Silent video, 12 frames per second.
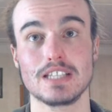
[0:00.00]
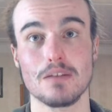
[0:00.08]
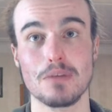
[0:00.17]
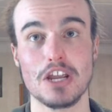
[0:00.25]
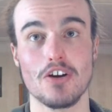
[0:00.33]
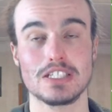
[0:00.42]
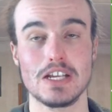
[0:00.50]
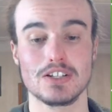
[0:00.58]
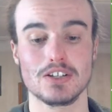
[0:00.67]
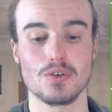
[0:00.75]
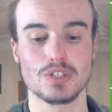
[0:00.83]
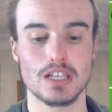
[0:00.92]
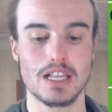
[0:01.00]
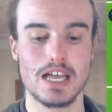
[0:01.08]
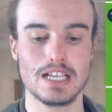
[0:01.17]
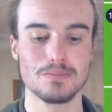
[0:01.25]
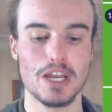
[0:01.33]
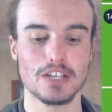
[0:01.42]
going to be identical to the
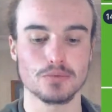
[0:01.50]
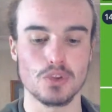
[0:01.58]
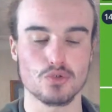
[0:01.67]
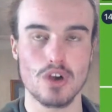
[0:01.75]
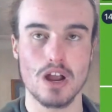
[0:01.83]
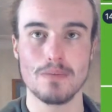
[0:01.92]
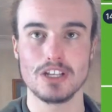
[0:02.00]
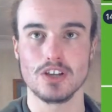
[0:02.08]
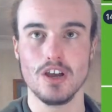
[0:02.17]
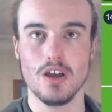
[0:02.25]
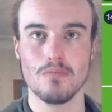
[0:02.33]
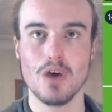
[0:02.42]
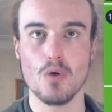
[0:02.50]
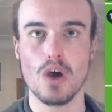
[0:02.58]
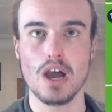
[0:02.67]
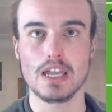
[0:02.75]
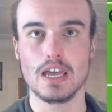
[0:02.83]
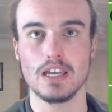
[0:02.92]
last match with Drummond,
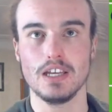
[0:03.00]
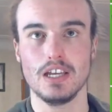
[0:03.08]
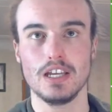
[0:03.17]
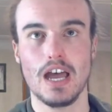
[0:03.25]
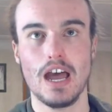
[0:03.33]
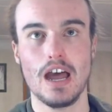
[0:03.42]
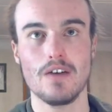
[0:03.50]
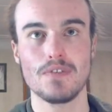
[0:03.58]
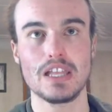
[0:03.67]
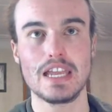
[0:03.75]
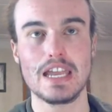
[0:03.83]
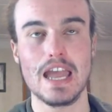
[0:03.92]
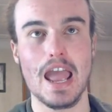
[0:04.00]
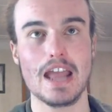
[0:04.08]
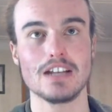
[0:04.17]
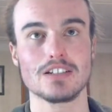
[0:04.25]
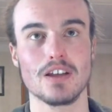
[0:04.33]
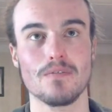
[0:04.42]
Mawanga, Havili,
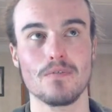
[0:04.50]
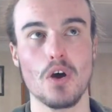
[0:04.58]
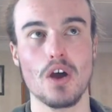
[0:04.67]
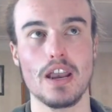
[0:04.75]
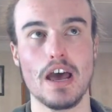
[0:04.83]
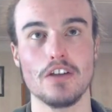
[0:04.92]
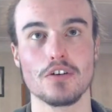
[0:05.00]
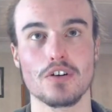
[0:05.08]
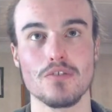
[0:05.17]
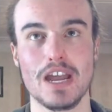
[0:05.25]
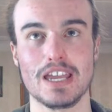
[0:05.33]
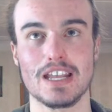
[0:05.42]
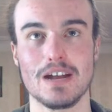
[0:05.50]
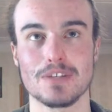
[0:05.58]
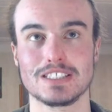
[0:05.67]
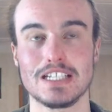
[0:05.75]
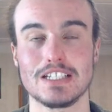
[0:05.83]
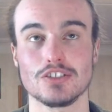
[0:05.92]
and Whaiananuku making up the
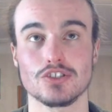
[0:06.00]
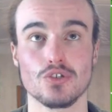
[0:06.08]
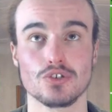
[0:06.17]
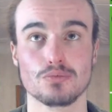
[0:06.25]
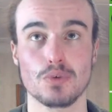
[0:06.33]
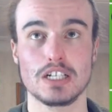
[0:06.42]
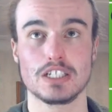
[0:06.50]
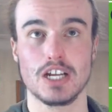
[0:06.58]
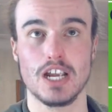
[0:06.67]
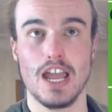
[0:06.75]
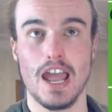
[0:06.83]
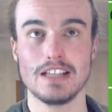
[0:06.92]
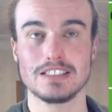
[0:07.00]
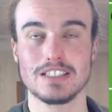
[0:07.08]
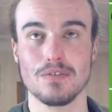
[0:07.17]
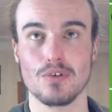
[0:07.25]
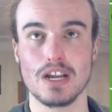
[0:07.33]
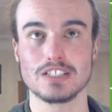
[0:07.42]
centres. George Bridge and
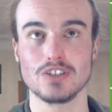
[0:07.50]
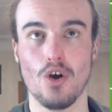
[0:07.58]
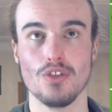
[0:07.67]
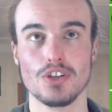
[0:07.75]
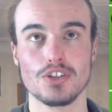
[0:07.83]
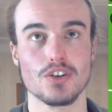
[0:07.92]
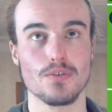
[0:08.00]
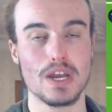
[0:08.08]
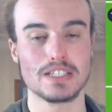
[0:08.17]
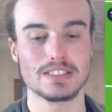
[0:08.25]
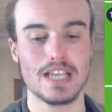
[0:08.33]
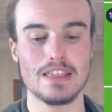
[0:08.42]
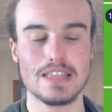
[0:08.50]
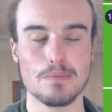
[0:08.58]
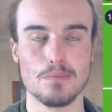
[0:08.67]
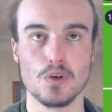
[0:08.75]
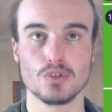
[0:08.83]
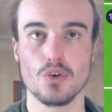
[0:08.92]
Severis on the 2 wings, and then
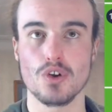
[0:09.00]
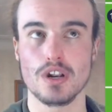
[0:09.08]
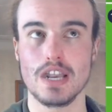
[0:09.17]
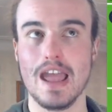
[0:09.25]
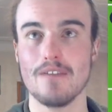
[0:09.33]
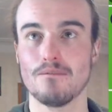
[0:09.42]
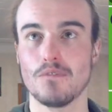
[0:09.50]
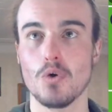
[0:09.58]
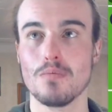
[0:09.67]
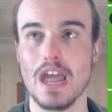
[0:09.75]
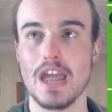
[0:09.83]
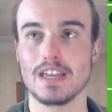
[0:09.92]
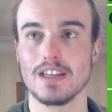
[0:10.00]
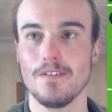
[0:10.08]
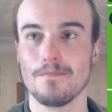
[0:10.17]
Will Jordan at fullback.